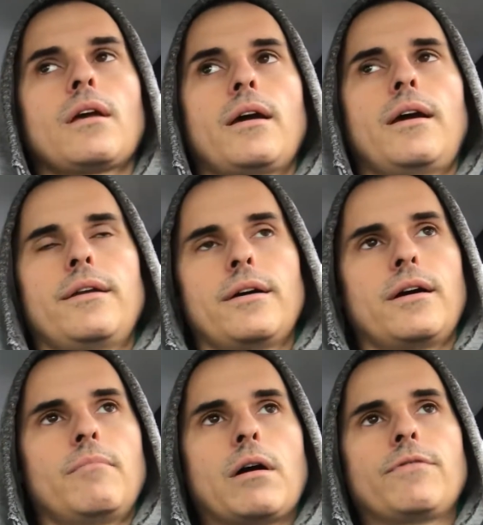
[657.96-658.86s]
And
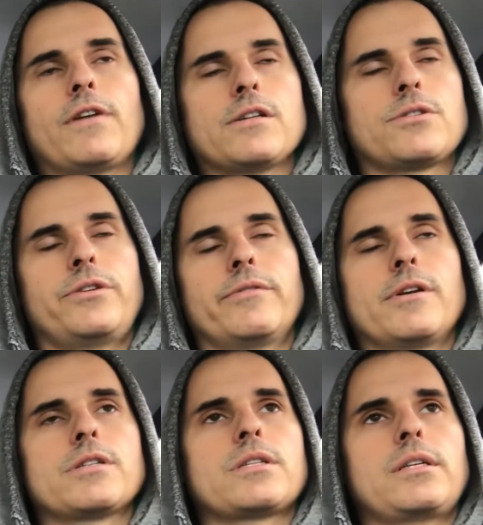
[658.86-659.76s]
Mud Fossil
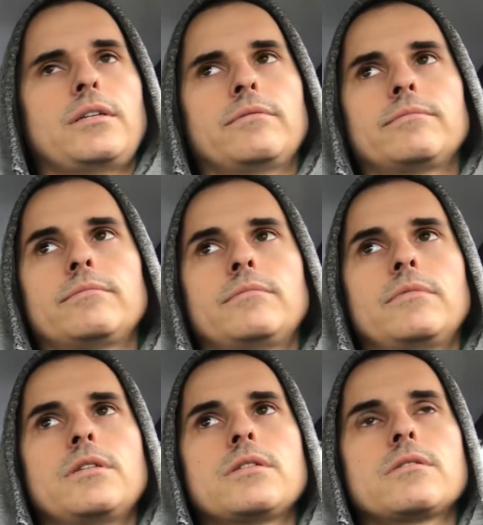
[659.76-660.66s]
University
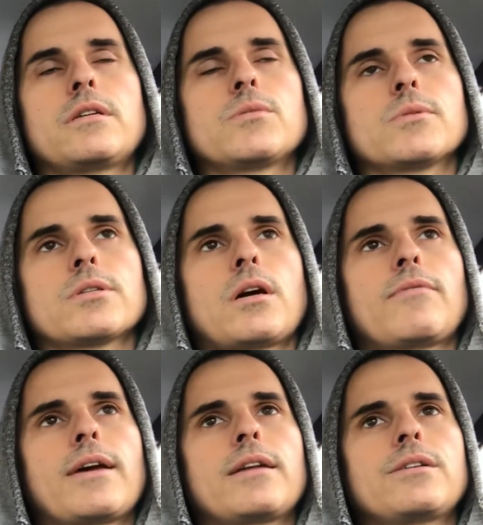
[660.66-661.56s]
has
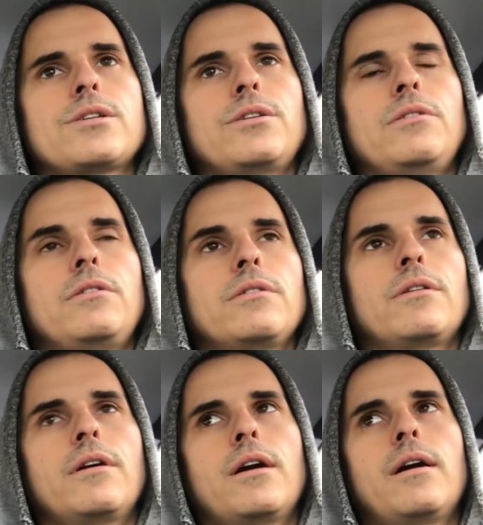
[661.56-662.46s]
resolved that issue.
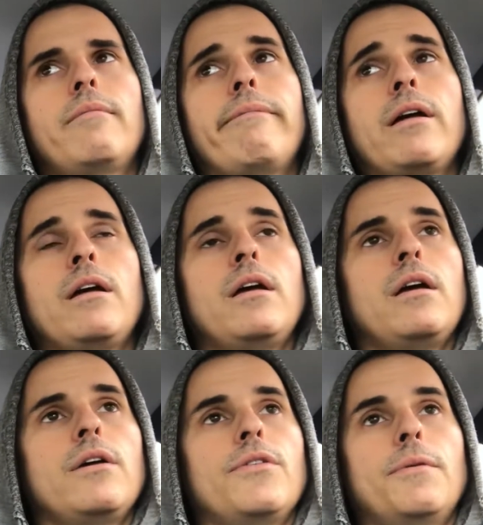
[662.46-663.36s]
They're
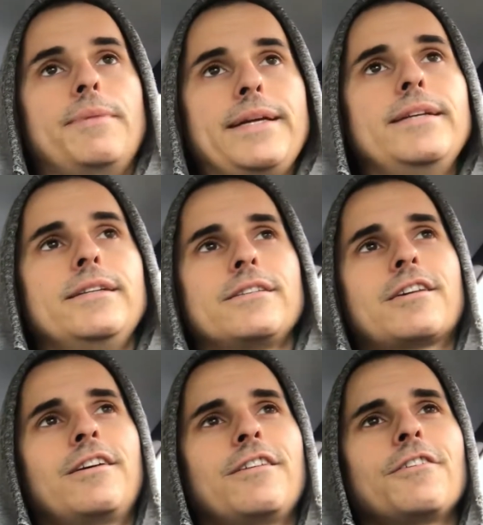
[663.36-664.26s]

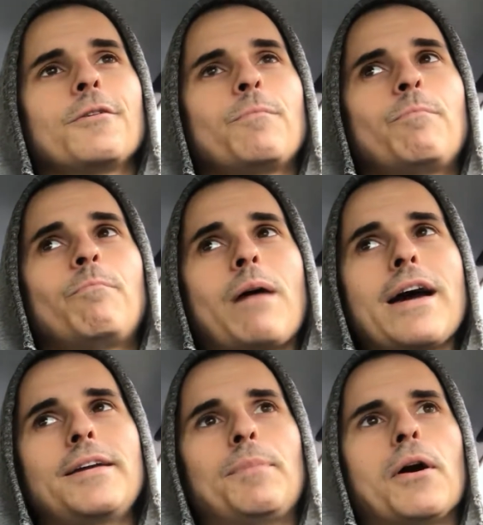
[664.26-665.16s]
beings, they're
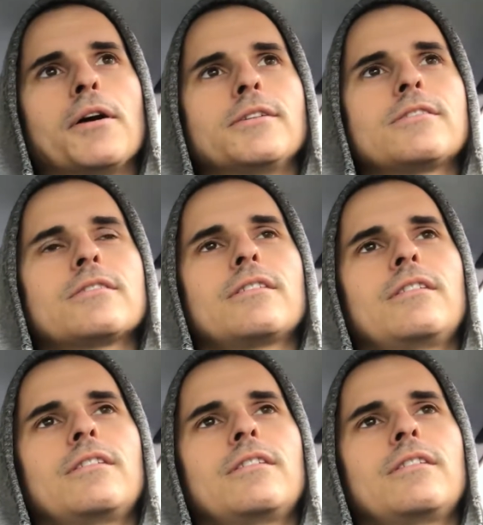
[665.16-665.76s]
body parts.